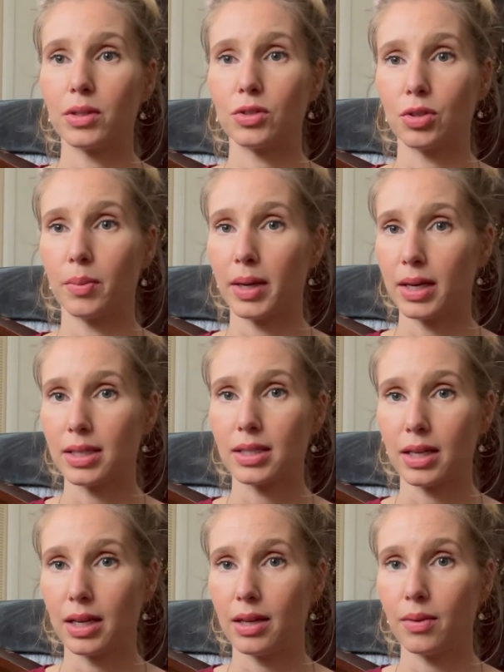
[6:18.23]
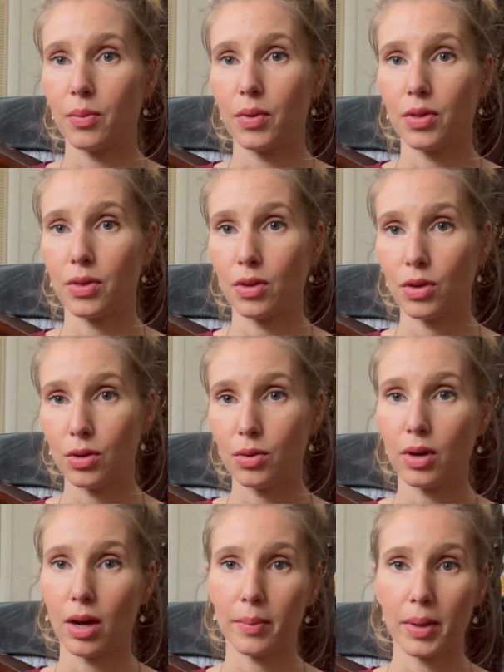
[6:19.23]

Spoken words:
tremendously with you not